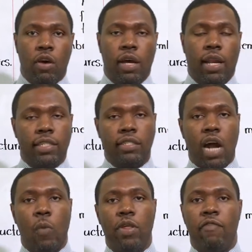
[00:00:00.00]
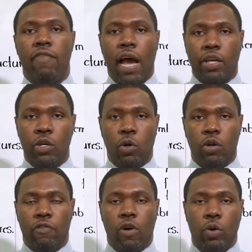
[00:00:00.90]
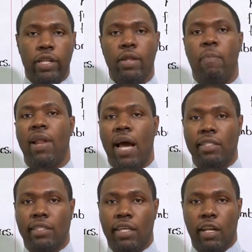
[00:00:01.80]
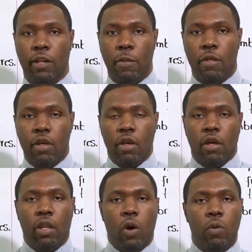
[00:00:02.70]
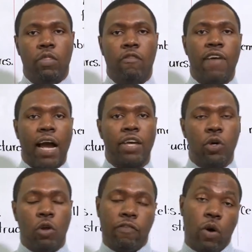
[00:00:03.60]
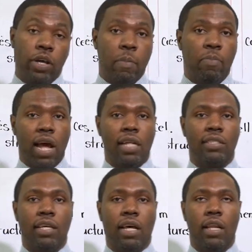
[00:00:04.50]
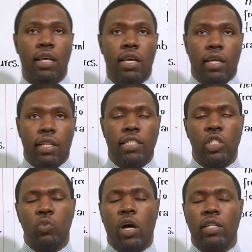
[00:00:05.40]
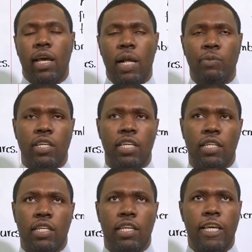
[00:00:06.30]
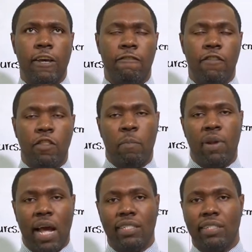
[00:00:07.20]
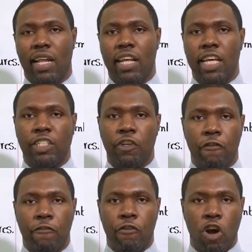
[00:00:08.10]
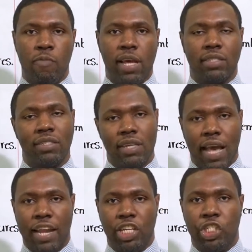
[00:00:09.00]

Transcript: And let's start with the vacuole found in the plant cell. Now, the vacuole found in the plant cell, this is what helps to give the plant cell its firmness and its